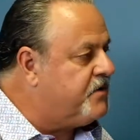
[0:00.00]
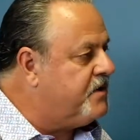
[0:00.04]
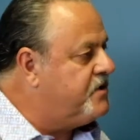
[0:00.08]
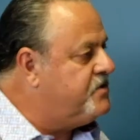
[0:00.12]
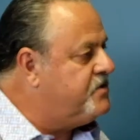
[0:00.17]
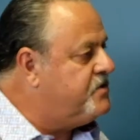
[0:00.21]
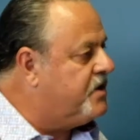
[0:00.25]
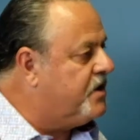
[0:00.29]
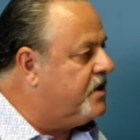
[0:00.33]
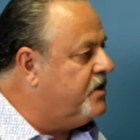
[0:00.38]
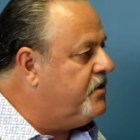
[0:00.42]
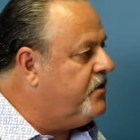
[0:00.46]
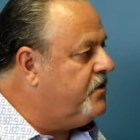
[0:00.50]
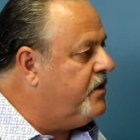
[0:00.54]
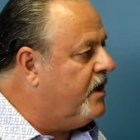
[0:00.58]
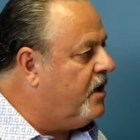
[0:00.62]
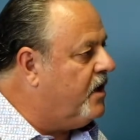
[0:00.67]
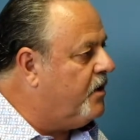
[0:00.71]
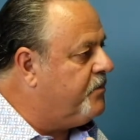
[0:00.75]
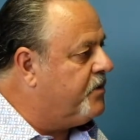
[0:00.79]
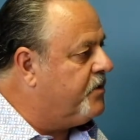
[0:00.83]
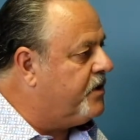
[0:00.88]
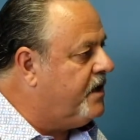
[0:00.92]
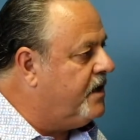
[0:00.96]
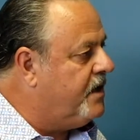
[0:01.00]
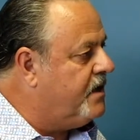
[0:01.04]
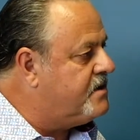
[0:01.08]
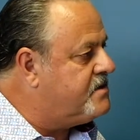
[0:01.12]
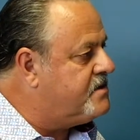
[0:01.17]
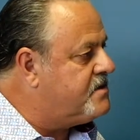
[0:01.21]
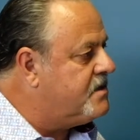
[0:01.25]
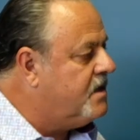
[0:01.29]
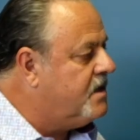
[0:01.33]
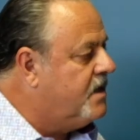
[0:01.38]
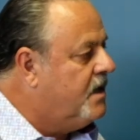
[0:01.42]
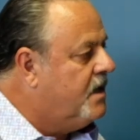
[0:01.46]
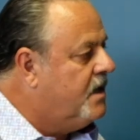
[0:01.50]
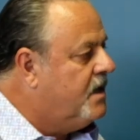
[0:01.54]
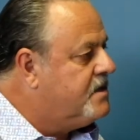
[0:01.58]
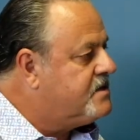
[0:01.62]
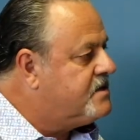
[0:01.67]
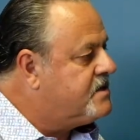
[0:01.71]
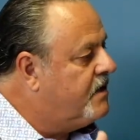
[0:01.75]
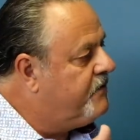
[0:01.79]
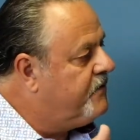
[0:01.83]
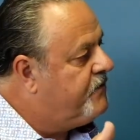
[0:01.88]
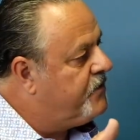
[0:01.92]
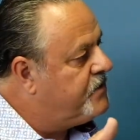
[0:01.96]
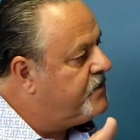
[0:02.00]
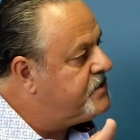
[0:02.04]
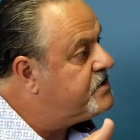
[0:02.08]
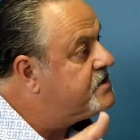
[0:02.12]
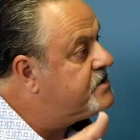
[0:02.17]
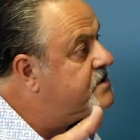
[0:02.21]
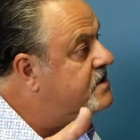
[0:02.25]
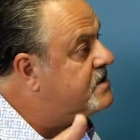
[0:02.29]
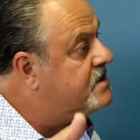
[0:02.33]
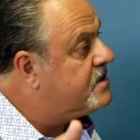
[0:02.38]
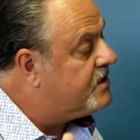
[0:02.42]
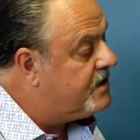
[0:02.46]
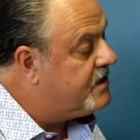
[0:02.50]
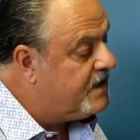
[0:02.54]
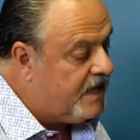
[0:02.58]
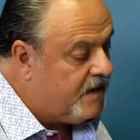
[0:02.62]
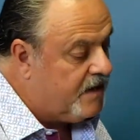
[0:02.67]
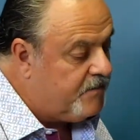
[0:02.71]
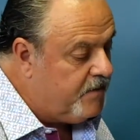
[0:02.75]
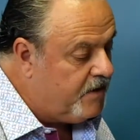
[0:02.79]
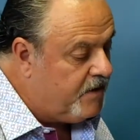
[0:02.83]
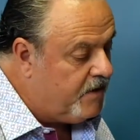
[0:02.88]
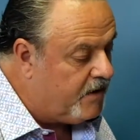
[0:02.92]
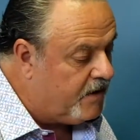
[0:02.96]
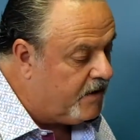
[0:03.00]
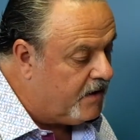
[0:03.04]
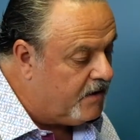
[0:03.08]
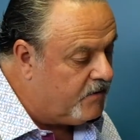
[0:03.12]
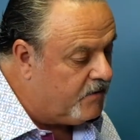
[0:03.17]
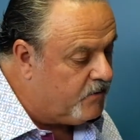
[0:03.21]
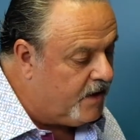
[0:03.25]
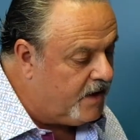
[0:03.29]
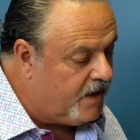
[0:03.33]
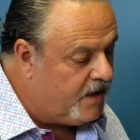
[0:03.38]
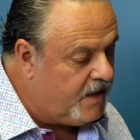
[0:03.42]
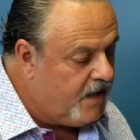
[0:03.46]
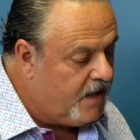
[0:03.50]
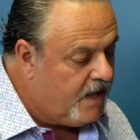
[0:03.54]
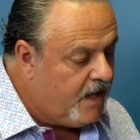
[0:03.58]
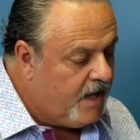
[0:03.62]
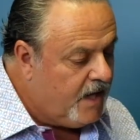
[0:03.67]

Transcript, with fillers: things you can do to help your kids mm-hmm. stay virgins until they get married, right?